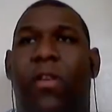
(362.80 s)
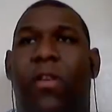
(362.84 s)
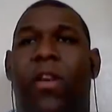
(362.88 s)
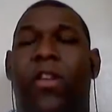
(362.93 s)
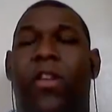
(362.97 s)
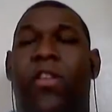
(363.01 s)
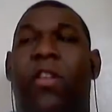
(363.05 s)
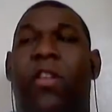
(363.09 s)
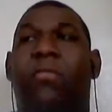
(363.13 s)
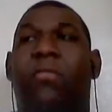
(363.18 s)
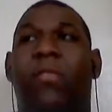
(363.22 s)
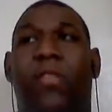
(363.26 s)

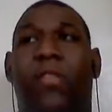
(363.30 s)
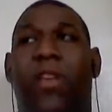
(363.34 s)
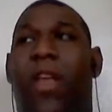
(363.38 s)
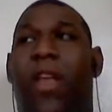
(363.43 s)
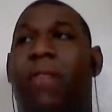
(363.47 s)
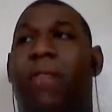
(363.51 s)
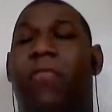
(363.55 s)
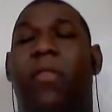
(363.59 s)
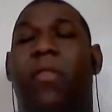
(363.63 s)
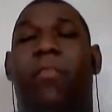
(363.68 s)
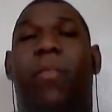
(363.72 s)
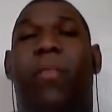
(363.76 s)
Because he wasn't
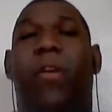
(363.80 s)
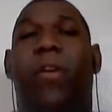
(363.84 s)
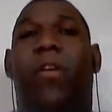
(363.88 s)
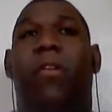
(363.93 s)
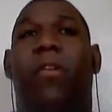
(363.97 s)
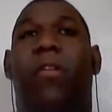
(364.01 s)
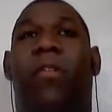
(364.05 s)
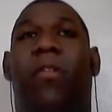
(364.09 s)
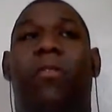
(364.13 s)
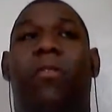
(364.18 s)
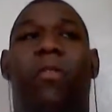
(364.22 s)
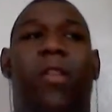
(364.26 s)
able to beat
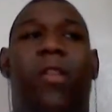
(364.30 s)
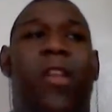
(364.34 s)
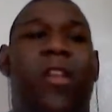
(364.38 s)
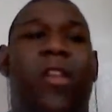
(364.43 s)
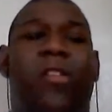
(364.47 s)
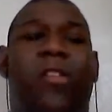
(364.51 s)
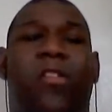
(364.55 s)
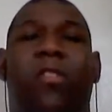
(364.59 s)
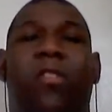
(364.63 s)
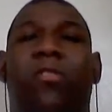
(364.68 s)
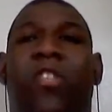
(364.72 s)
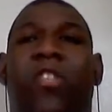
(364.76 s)
Goku. And
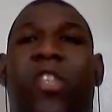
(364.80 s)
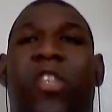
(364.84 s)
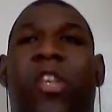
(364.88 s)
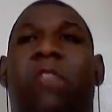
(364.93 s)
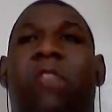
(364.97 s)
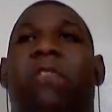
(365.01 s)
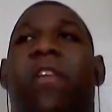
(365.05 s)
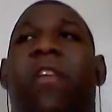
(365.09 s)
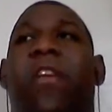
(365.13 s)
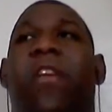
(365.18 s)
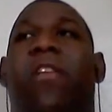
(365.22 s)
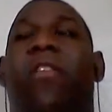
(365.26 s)
there's still
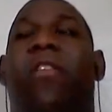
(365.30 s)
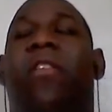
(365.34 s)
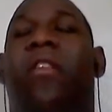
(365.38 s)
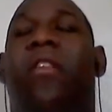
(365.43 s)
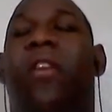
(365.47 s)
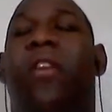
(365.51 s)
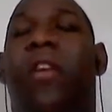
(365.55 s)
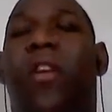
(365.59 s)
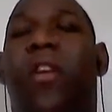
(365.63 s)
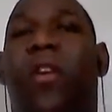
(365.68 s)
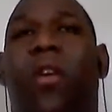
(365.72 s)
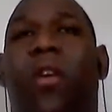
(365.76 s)
Jiren,
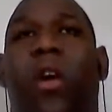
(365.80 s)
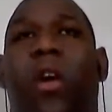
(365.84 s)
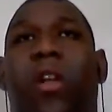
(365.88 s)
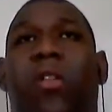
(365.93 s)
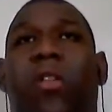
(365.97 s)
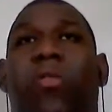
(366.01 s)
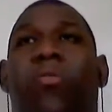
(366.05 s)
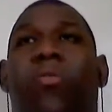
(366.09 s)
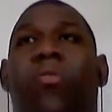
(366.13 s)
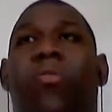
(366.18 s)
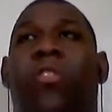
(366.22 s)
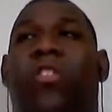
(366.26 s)

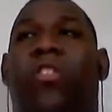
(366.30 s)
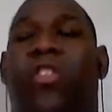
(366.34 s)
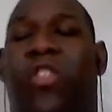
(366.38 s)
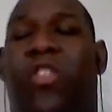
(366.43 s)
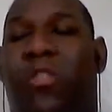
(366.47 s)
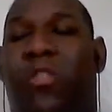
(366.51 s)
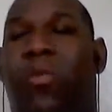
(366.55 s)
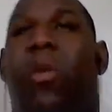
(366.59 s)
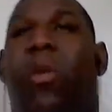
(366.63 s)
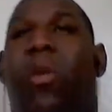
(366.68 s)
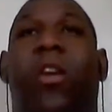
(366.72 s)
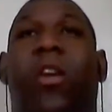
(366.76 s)
who is the
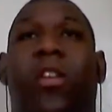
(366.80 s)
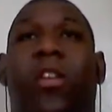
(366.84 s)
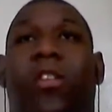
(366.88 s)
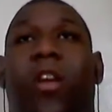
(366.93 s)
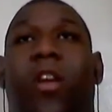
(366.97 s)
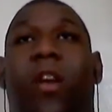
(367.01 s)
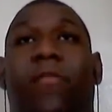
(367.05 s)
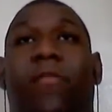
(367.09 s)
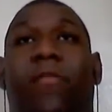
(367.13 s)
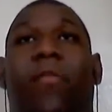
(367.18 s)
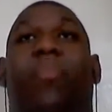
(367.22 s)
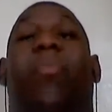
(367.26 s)
strongest
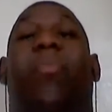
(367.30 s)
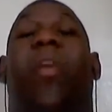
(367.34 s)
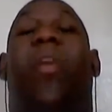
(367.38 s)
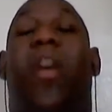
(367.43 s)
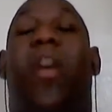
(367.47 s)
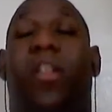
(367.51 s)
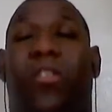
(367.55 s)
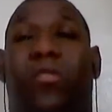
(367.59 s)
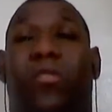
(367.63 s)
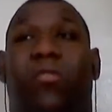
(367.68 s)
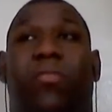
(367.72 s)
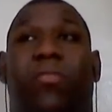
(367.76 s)
of the
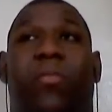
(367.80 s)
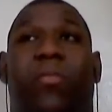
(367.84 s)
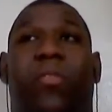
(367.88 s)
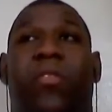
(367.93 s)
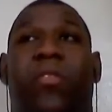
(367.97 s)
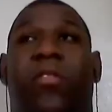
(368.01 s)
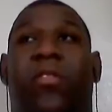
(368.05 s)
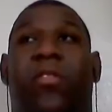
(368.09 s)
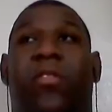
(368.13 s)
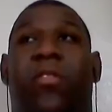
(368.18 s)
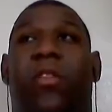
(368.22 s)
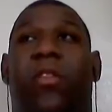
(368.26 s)
Pride
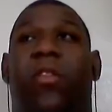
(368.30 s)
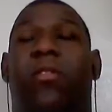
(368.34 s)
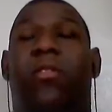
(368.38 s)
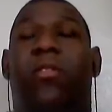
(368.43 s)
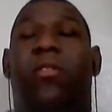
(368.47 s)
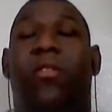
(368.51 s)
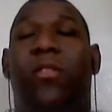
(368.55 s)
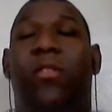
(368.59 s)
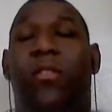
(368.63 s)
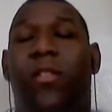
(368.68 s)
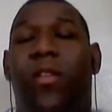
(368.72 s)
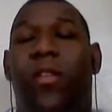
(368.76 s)
Troopers, you
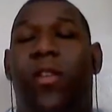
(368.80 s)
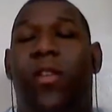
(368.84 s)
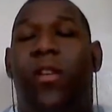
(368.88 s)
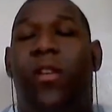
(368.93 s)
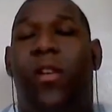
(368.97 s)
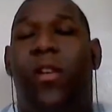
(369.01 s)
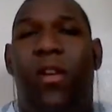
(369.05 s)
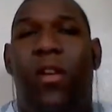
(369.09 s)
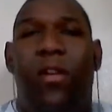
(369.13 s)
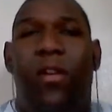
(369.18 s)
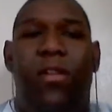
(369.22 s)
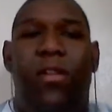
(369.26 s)
know.
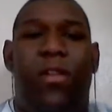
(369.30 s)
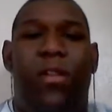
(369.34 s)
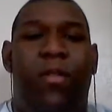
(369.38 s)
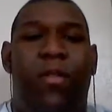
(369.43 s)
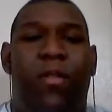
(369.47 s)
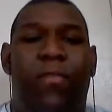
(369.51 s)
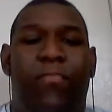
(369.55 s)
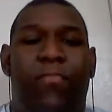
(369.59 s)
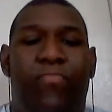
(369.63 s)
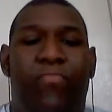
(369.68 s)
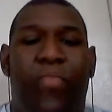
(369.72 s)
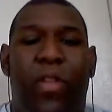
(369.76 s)
You
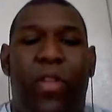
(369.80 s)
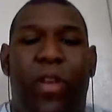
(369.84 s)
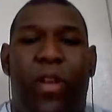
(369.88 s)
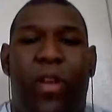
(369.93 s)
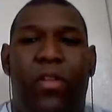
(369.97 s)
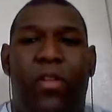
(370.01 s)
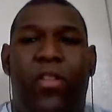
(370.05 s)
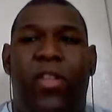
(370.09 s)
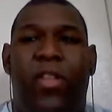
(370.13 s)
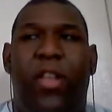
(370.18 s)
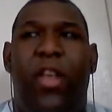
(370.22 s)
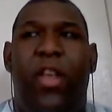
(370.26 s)
know,
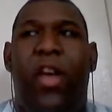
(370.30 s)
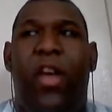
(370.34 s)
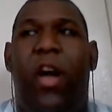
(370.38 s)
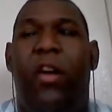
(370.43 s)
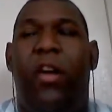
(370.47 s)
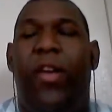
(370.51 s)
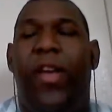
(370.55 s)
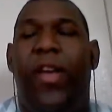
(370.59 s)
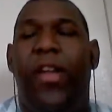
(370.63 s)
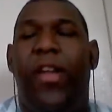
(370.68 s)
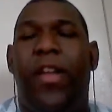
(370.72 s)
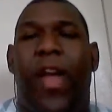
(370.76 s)
I'll see
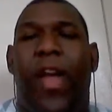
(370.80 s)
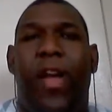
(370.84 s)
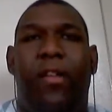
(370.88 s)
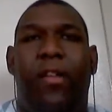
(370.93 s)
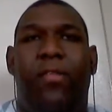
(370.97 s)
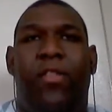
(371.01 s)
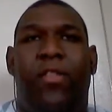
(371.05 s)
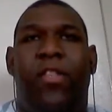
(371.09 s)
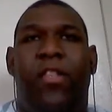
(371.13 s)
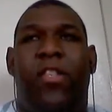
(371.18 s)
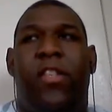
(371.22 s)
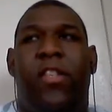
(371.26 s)
how he
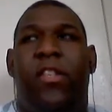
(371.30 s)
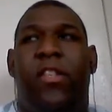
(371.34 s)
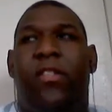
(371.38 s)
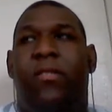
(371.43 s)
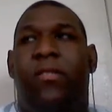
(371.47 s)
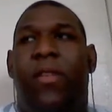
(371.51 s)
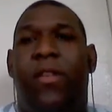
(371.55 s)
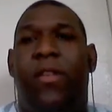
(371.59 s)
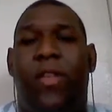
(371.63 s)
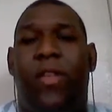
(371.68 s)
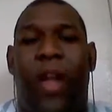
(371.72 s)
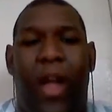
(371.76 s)
handles this
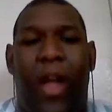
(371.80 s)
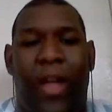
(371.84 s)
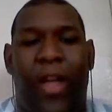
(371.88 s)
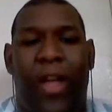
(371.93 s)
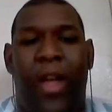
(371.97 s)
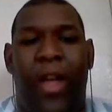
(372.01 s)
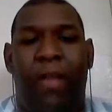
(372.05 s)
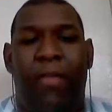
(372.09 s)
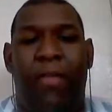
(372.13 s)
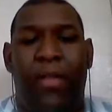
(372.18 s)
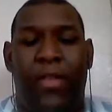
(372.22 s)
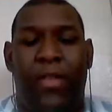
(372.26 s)
situation. I
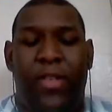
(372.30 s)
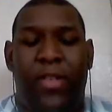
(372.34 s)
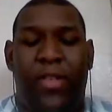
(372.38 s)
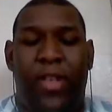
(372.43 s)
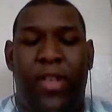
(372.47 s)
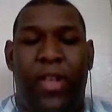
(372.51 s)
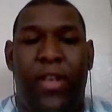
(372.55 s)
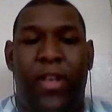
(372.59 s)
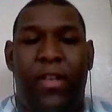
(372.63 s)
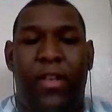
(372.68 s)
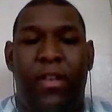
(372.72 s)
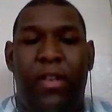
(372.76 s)
can't wait to
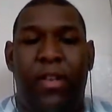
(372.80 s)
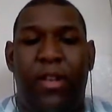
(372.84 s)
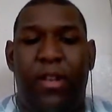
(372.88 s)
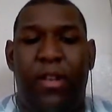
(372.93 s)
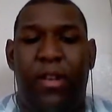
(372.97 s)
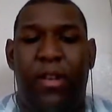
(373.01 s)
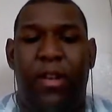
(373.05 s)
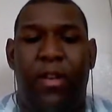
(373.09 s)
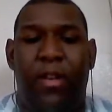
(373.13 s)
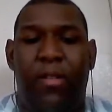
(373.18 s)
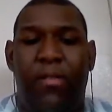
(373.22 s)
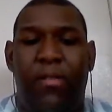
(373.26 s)
see,
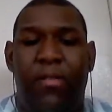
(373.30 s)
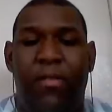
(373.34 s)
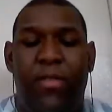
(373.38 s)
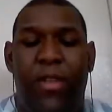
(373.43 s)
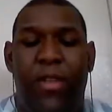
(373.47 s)
you know.